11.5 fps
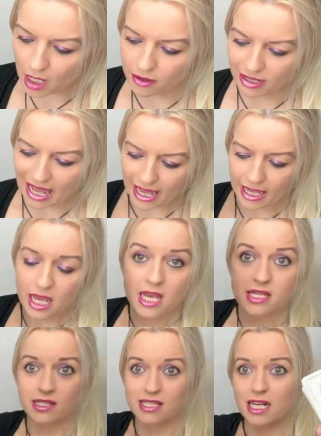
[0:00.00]
Okay,
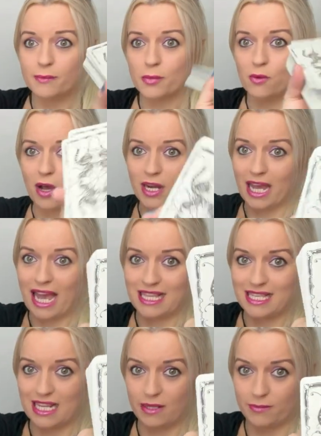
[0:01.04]
so deck number one and
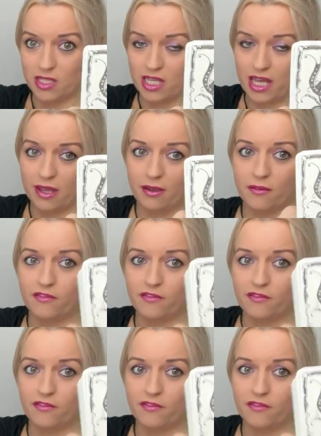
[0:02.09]
deck number two,